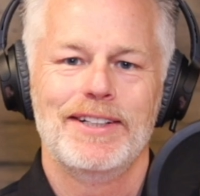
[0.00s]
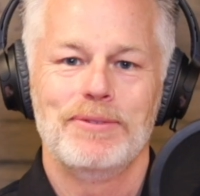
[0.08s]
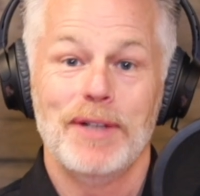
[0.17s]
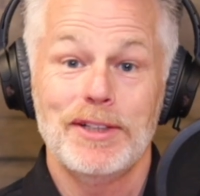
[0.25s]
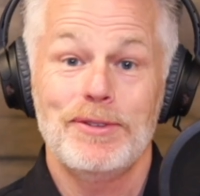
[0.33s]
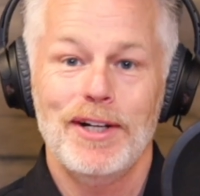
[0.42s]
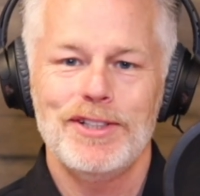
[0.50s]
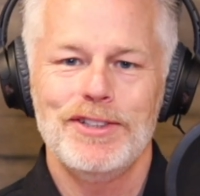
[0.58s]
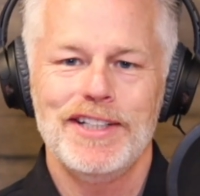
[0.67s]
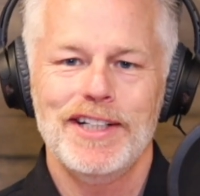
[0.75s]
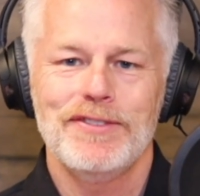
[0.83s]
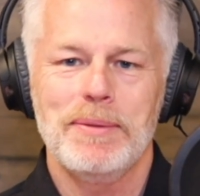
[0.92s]
Russ Rogers
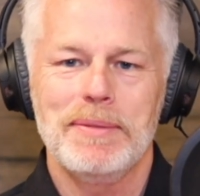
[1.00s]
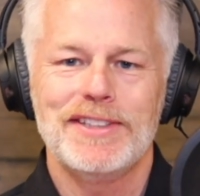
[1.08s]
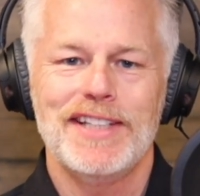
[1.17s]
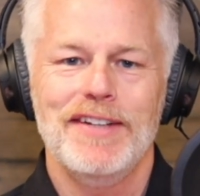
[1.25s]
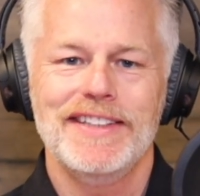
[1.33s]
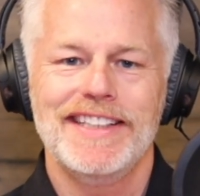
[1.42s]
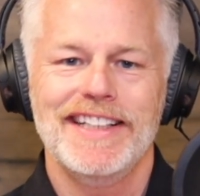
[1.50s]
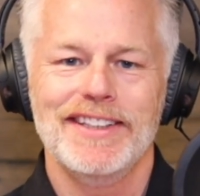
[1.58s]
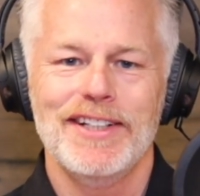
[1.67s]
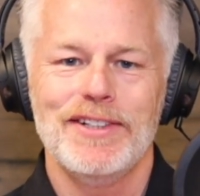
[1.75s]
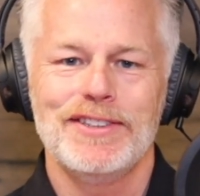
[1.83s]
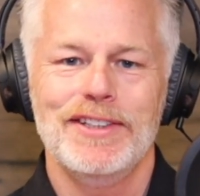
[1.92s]
here from the 17
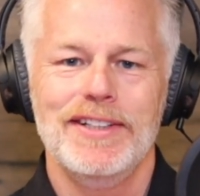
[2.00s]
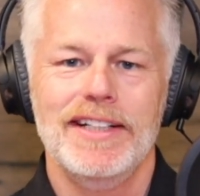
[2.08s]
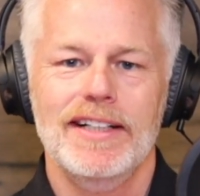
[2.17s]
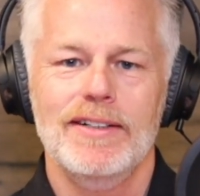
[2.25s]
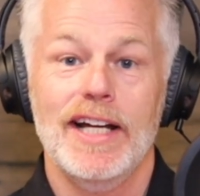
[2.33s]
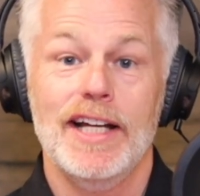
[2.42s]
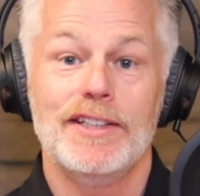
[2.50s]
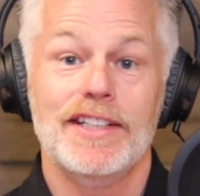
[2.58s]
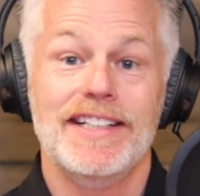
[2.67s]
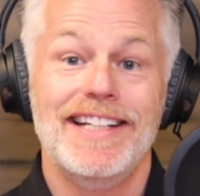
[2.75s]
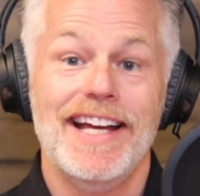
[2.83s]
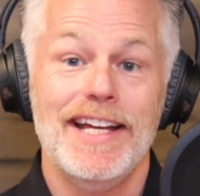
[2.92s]
Law Studio, and
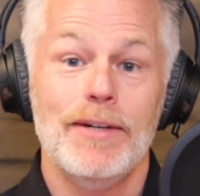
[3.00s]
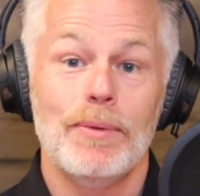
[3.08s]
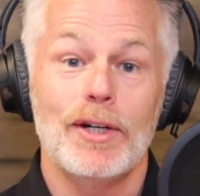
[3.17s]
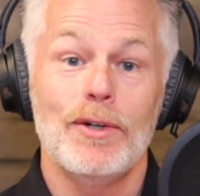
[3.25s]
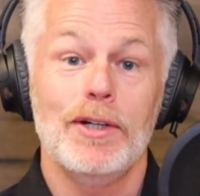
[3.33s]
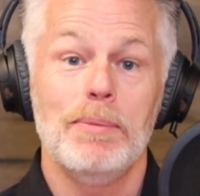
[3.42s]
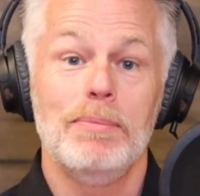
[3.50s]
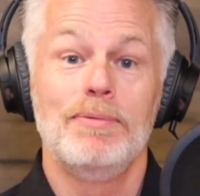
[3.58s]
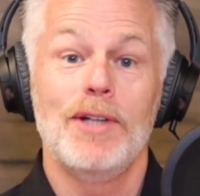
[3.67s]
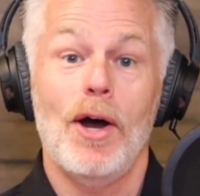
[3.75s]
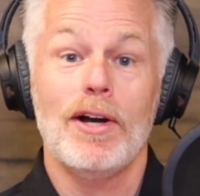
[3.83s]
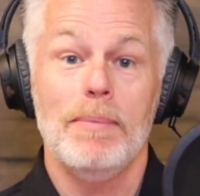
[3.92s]
today we're going to
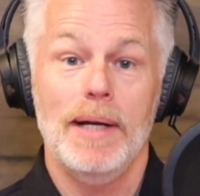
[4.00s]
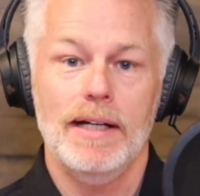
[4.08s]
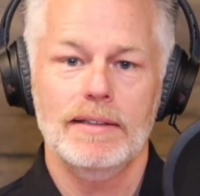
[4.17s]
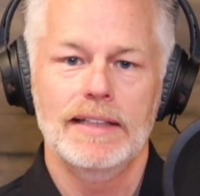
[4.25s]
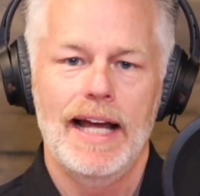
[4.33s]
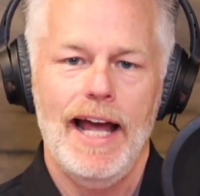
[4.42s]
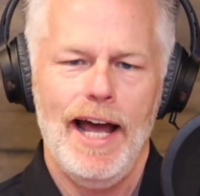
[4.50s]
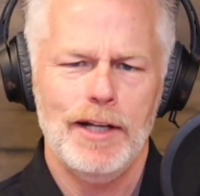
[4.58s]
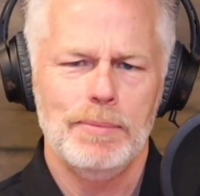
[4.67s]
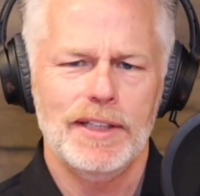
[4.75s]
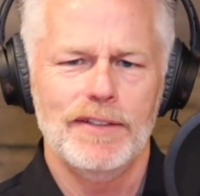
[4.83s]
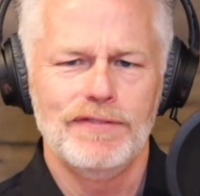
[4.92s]
talk about how to
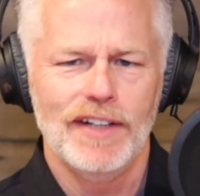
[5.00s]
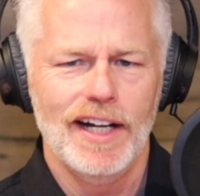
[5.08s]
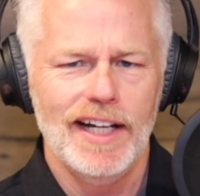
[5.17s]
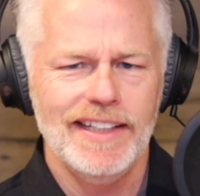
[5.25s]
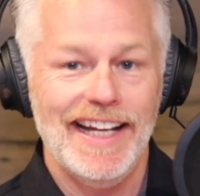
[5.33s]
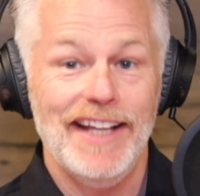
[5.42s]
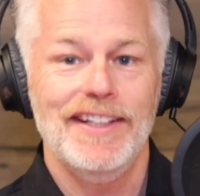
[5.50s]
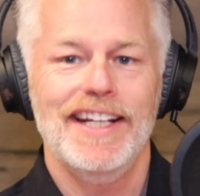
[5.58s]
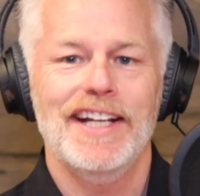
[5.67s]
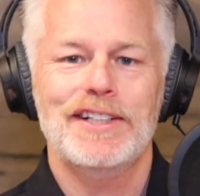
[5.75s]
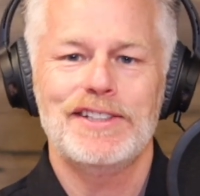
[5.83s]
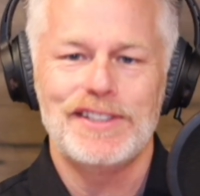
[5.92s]
put the fun and the
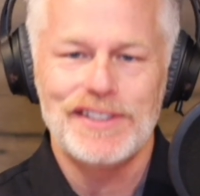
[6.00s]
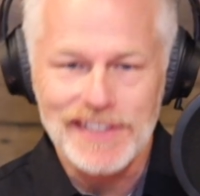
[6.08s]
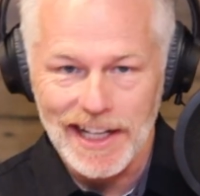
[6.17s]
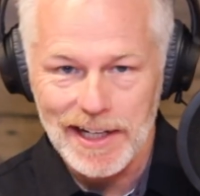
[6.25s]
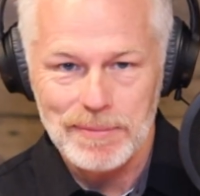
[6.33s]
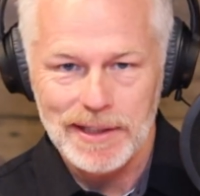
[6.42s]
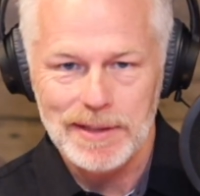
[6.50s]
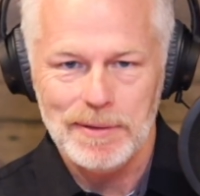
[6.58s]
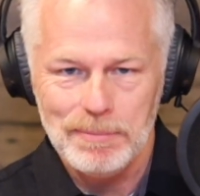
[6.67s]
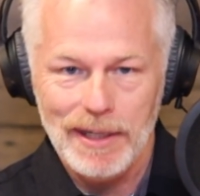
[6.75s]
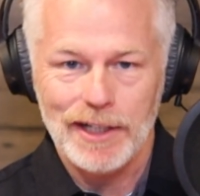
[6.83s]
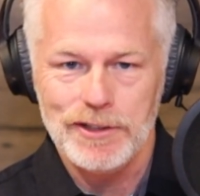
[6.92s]
excitement
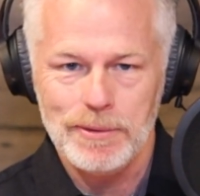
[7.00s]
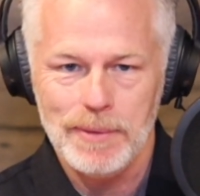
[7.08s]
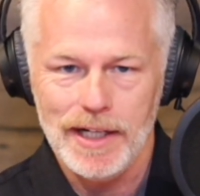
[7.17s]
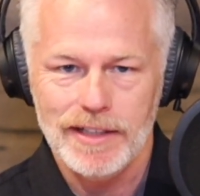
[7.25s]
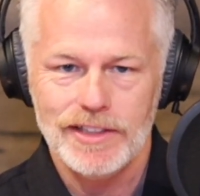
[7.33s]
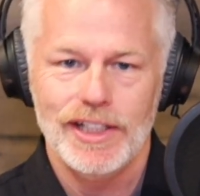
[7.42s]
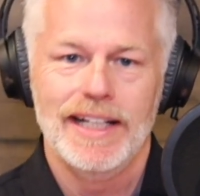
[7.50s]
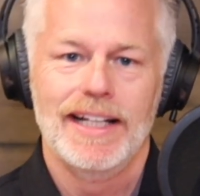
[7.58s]
back in your marriage.